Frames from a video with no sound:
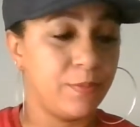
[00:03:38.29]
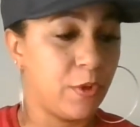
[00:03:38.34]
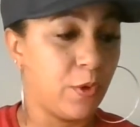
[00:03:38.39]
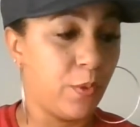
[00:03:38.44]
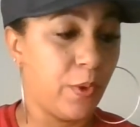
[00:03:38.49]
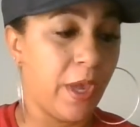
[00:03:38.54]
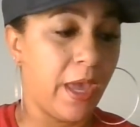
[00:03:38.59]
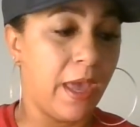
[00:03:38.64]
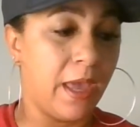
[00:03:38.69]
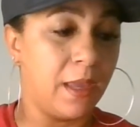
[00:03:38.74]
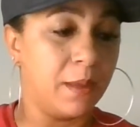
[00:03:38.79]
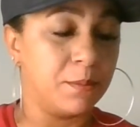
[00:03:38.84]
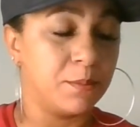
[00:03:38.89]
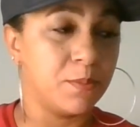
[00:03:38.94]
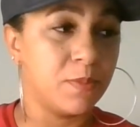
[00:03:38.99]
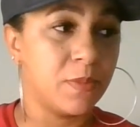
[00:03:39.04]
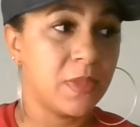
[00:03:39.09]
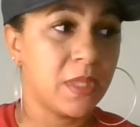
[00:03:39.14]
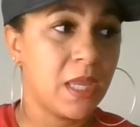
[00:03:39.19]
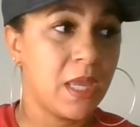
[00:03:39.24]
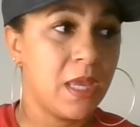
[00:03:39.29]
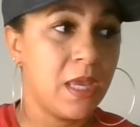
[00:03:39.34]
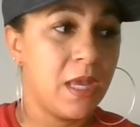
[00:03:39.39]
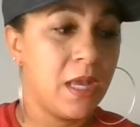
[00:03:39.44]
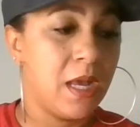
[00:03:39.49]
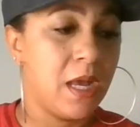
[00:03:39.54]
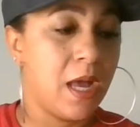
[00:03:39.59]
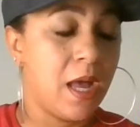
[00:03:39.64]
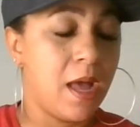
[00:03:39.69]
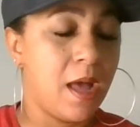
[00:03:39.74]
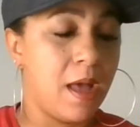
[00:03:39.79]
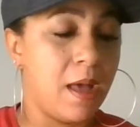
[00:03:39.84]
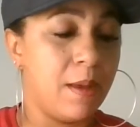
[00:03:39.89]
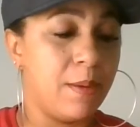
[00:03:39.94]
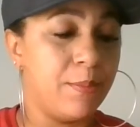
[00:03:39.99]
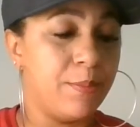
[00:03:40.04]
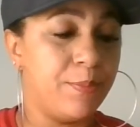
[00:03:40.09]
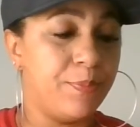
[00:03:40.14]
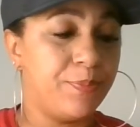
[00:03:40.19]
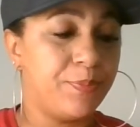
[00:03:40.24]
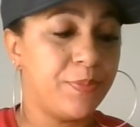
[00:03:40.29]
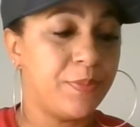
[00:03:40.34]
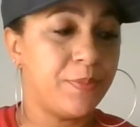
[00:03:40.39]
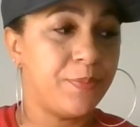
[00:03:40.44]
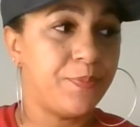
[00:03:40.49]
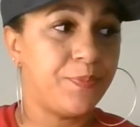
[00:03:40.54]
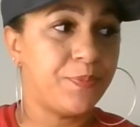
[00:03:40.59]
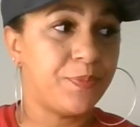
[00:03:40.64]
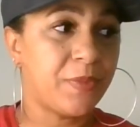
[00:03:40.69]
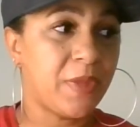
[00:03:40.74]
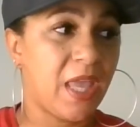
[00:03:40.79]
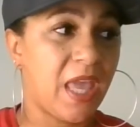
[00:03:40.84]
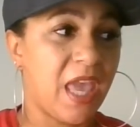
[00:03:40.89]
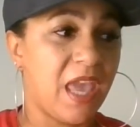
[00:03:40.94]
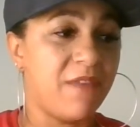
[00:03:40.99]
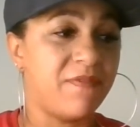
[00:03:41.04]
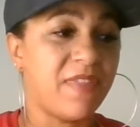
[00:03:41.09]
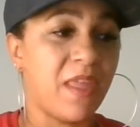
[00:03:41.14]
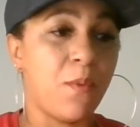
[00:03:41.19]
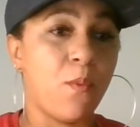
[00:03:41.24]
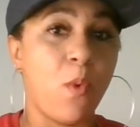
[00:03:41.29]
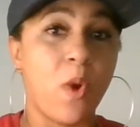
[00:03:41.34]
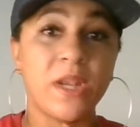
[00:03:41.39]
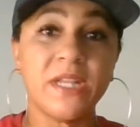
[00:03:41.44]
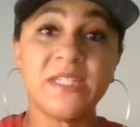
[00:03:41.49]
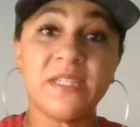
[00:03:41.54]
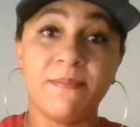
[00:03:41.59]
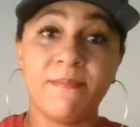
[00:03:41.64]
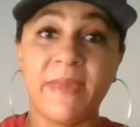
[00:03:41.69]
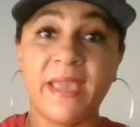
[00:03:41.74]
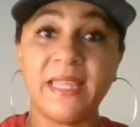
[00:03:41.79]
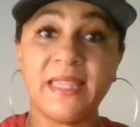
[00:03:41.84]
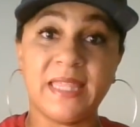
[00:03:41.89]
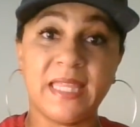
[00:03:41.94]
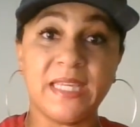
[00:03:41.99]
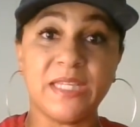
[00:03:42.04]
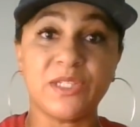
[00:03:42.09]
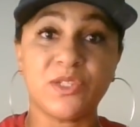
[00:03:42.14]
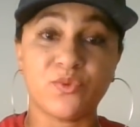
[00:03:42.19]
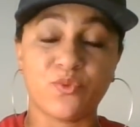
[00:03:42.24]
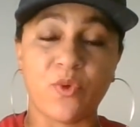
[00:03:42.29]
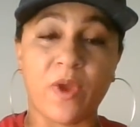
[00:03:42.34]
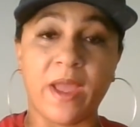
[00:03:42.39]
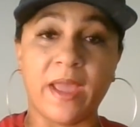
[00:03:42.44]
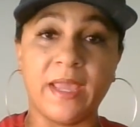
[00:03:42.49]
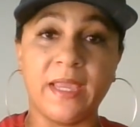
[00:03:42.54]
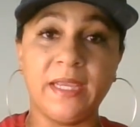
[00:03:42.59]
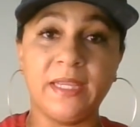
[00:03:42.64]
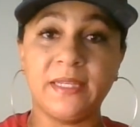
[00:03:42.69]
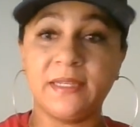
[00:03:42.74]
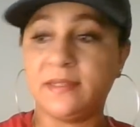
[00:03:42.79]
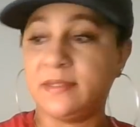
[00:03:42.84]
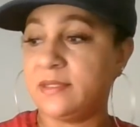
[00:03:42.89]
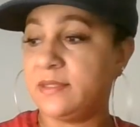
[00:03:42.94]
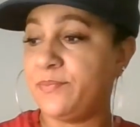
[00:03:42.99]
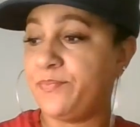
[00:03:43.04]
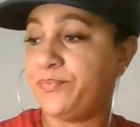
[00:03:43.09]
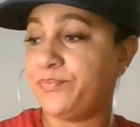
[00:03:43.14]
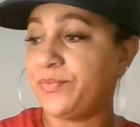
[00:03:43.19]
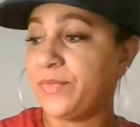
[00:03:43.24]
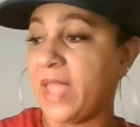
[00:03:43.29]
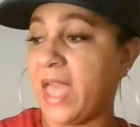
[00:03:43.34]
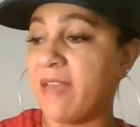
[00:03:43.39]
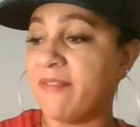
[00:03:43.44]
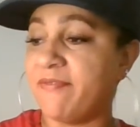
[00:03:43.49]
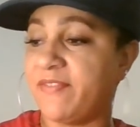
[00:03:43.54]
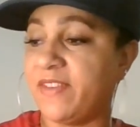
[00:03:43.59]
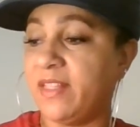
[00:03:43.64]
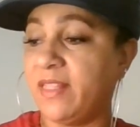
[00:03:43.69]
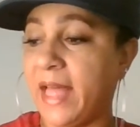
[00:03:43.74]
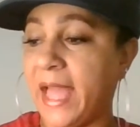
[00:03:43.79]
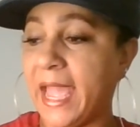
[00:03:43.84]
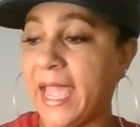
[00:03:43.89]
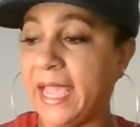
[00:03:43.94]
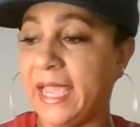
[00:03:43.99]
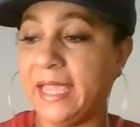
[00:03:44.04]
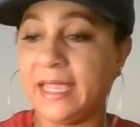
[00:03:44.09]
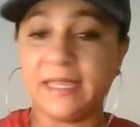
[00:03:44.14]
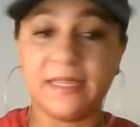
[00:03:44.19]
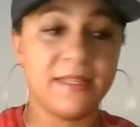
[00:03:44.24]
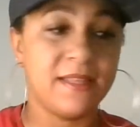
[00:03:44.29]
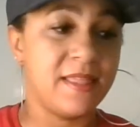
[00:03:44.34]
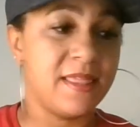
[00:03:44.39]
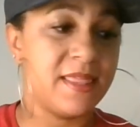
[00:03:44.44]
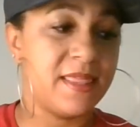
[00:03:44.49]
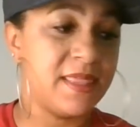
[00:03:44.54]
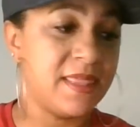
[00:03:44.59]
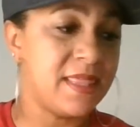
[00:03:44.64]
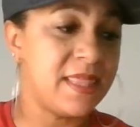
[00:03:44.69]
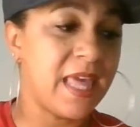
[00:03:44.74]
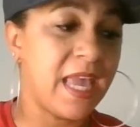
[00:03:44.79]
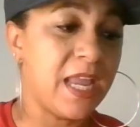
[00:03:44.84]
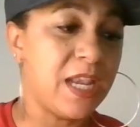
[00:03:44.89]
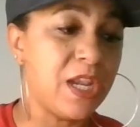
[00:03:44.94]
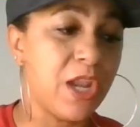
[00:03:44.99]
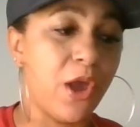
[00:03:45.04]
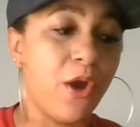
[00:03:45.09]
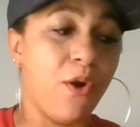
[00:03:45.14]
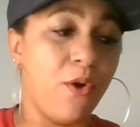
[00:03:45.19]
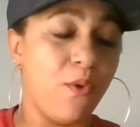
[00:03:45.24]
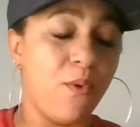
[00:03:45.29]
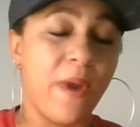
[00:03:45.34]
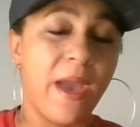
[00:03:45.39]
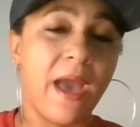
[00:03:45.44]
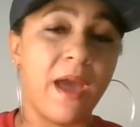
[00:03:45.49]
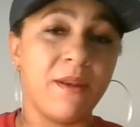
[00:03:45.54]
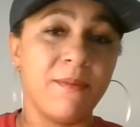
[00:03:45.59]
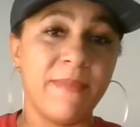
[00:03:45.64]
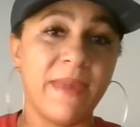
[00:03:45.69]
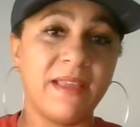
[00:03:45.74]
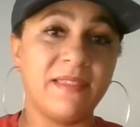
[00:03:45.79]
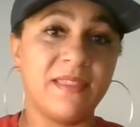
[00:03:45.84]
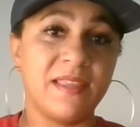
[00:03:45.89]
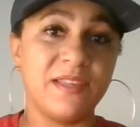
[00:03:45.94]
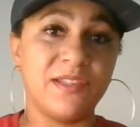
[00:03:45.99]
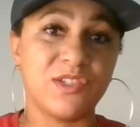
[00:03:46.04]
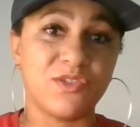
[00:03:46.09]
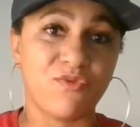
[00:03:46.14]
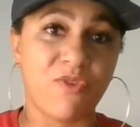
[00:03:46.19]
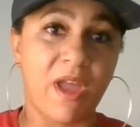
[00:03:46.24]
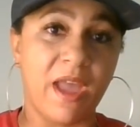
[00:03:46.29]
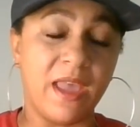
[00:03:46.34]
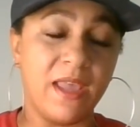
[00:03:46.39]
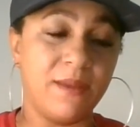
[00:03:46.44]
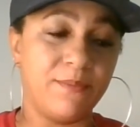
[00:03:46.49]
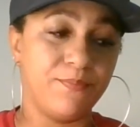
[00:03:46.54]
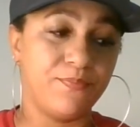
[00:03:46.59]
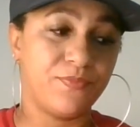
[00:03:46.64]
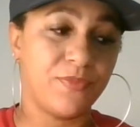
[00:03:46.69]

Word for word: Okay, um, if they wanted to make things right, I feel like they know how to make things right.